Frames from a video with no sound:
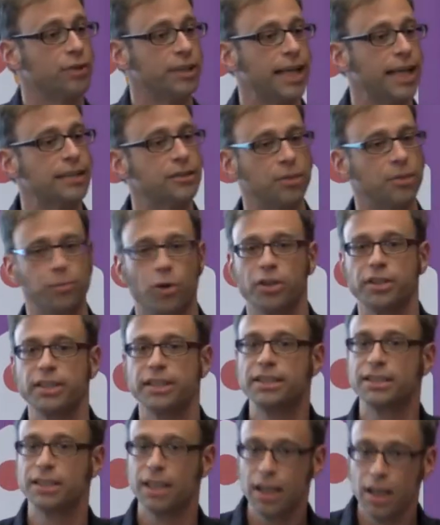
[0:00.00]
elected
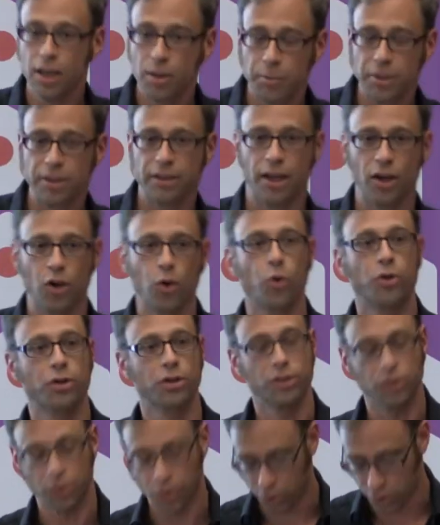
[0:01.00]
bodies, be they
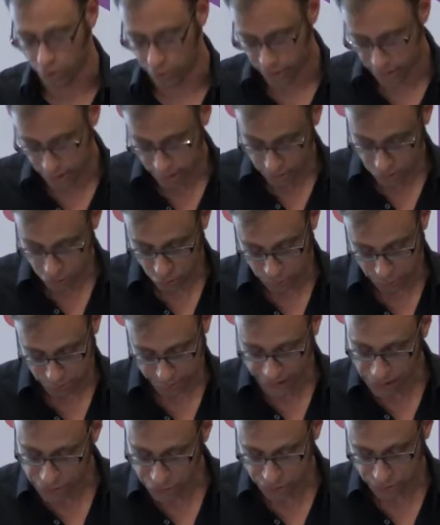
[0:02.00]
local or
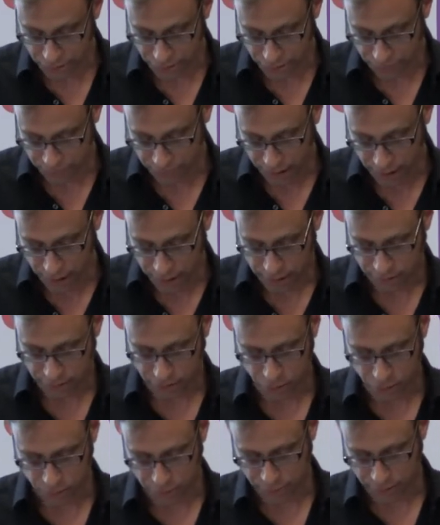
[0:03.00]
supranational in the
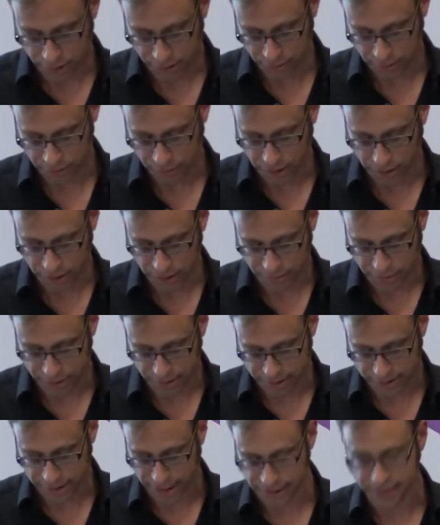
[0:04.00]
European
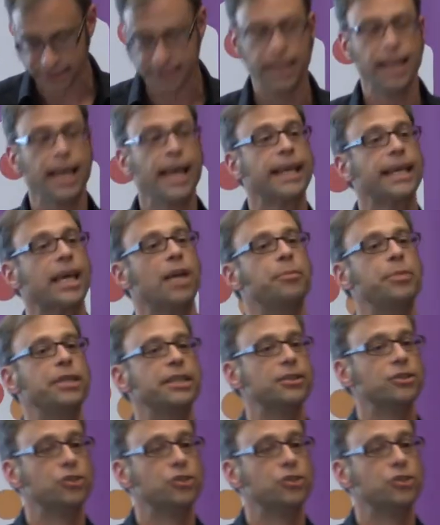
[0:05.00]
Parliament sense, can build a